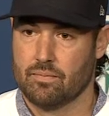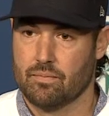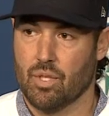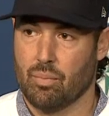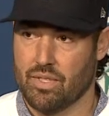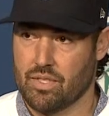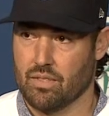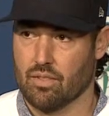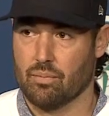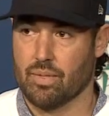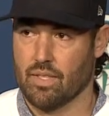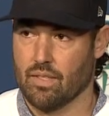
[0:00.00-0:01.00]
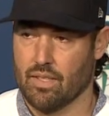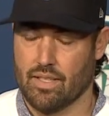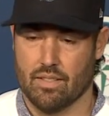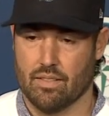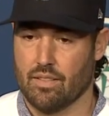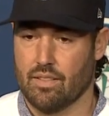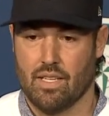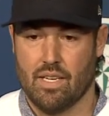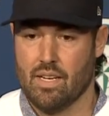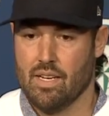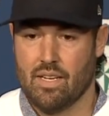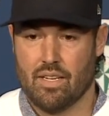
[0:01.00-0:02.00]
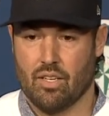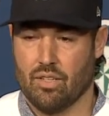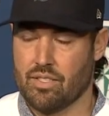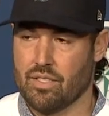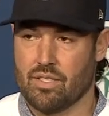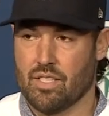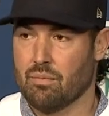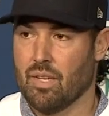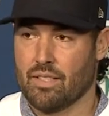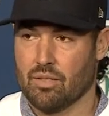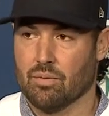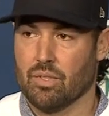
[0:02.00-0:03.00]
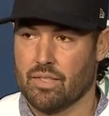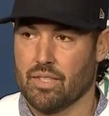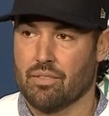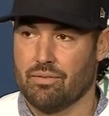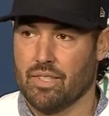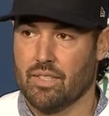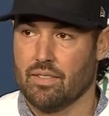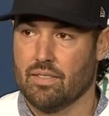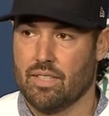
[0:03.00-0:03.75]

the pitching group here, and you know, it just seemed like a really good fit,